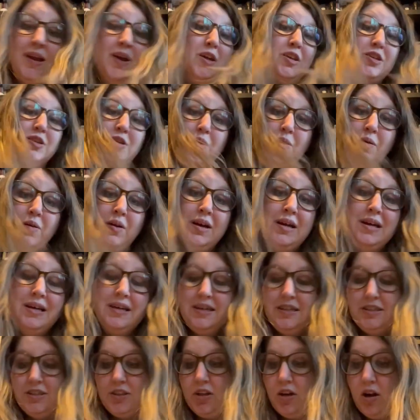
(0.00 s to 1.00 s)
So,
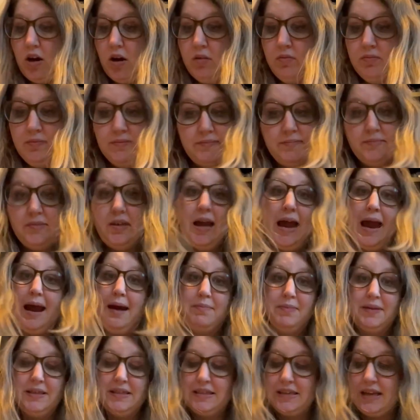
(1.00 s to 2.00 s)
you know,
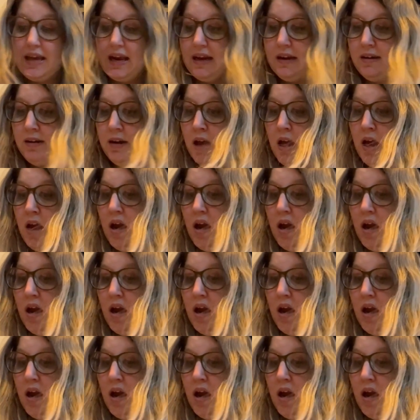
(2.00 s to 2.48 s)
I'm insane.